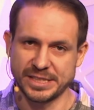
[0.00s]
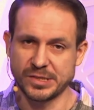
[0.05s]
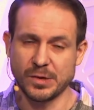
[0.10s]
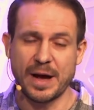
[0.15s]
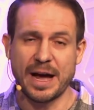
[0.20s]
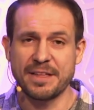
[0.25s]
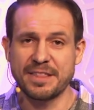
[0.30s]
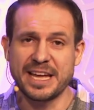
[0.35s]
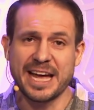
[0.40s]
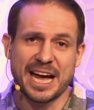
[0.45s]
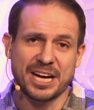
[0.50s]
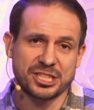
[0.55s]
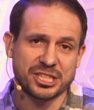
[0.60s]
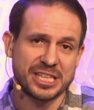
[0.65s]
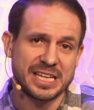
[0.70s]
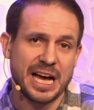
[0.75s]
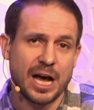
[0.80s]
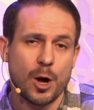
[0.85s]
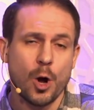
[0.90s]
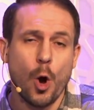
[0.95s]
So how they
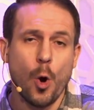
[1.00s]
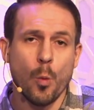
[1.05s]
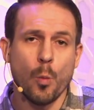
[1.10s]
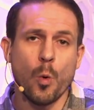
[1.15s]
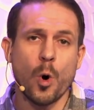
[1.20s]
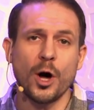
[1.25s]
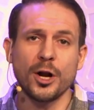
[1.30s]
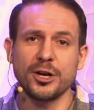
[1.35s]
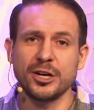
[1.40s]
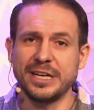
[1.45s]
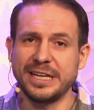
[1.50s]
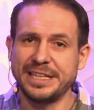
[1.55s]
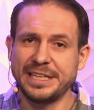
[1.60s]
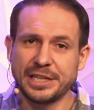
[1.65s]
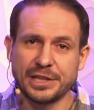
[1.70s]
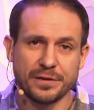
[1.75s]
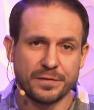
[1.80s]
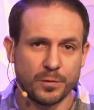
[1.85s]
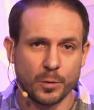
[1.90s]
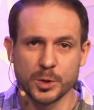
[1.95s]
actually got water into
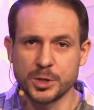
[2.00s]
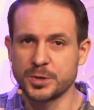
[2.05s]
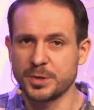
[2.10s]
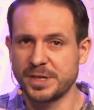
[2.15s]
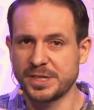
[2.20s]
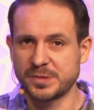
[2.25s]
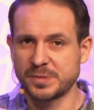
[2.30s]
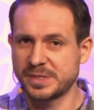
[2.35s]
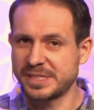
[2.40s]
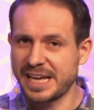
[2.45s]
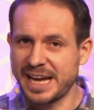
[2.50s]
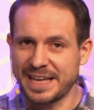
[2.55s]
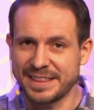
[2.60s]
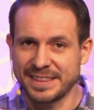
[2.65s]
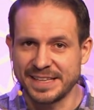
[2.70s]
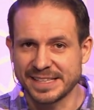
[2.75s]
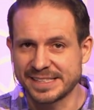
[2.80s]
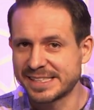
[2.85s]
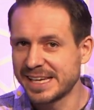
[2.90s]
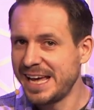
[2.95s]
the fortress was they had
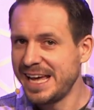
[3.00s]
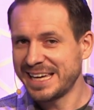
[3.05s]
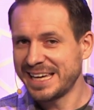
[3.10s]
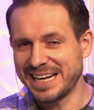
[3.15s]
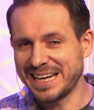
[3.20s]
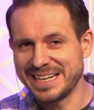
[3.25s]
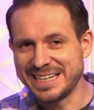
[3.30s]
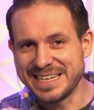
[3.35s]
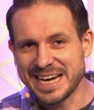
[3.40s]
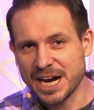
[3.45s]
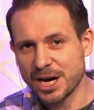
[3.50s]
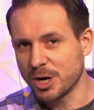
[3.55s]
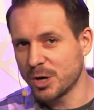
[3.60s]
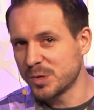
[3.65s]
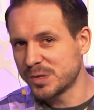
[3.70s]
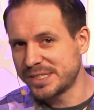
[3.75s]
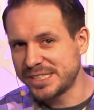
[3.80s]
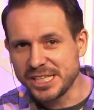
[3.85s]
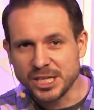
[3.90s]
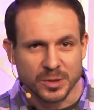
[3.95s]
this kind of narrow
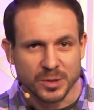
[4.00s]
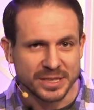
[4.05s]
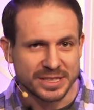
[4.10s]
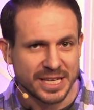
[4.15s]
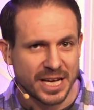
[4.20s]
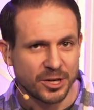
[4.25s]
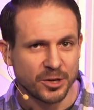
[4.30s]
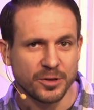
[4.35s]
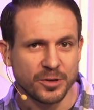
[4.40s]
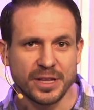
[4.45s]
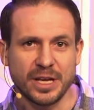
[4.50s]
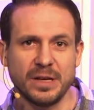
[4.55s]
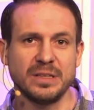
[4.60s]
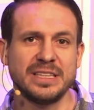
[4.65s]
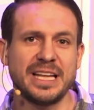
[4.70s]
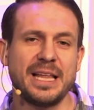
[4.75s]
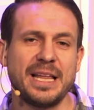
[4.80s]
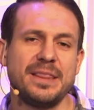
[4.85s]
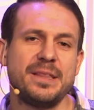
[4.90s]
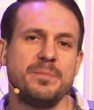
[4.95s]
secret tunnel that
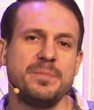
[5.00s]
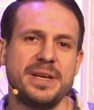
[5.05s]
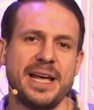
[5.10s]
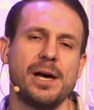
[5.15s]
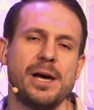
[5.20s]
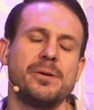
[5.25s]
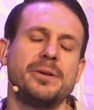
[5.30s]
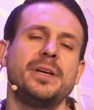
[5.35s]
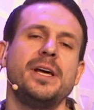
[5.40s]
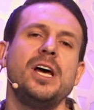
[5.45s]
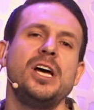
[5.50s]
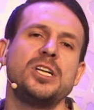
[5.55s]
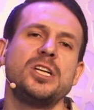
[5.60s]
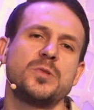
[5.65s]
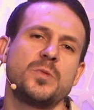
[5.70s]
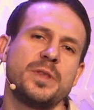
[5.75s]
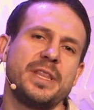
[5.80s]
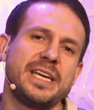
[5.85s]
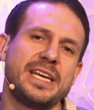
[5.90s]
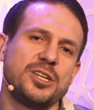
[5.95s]
led them down to
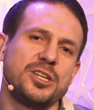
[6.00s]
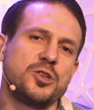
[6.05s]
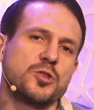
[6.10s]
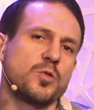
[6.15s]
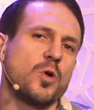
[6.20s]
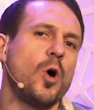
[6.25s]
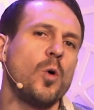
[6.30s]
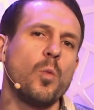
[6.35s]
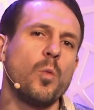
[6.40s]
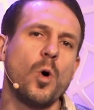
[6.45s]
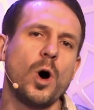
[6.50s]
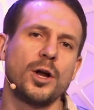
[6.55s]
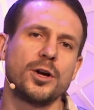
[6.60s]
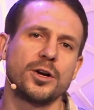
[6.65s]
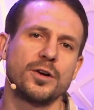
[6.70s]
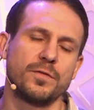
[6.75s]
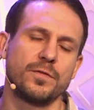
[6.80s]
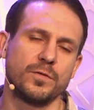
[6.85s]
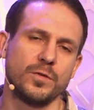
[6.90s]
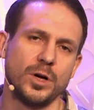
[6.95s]
where they could draw
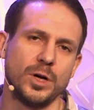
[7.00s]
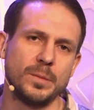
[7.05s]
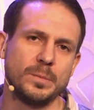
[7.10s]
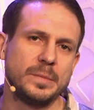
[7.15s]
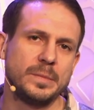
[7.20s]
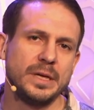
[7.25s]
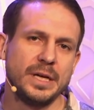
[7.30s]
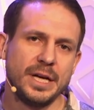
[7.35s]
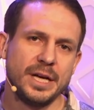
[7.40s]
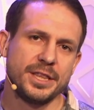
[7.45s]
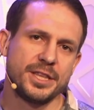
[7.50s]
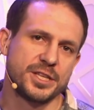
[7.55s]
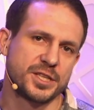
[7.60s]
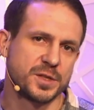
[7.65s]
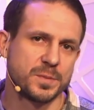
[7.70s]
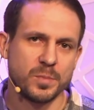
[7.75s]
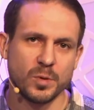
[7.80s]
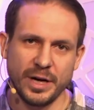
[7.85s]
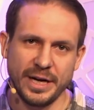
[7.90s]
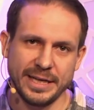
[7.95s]
water from the
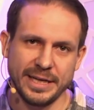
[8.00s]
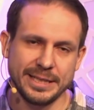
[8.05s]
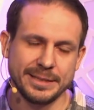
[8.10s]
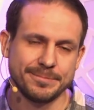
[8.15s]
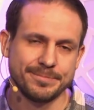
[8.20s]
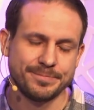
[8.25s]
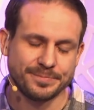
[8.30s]
spring.